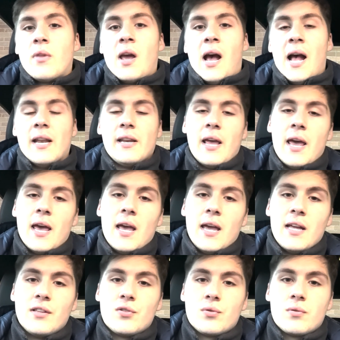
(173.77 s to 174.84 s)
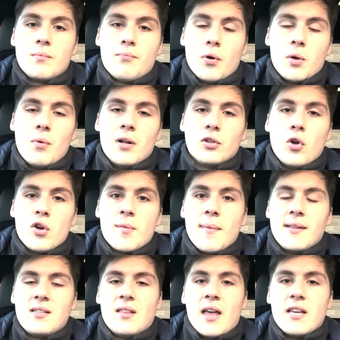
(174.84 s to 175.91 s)
And it's pretty well
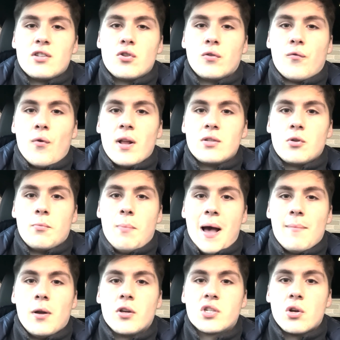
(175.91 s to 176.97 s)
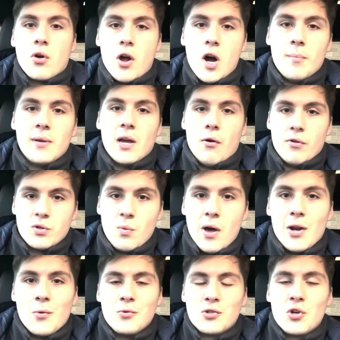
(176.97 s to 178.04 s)
documented that he's good friends with Pablo Sarabia as
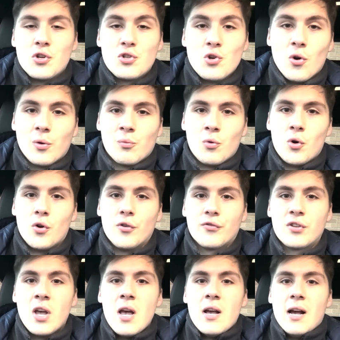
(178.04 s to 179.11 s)
well, who has just joined Wolves.